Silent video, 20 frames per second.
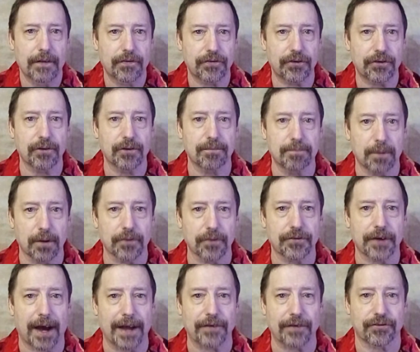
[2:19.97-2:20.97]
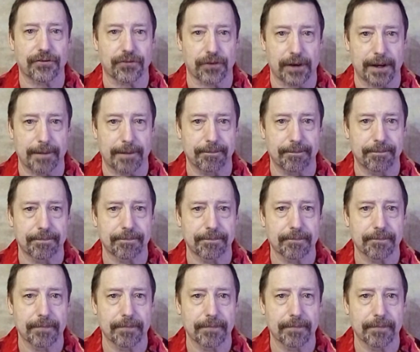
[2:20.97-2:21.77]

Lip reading: to multi stream,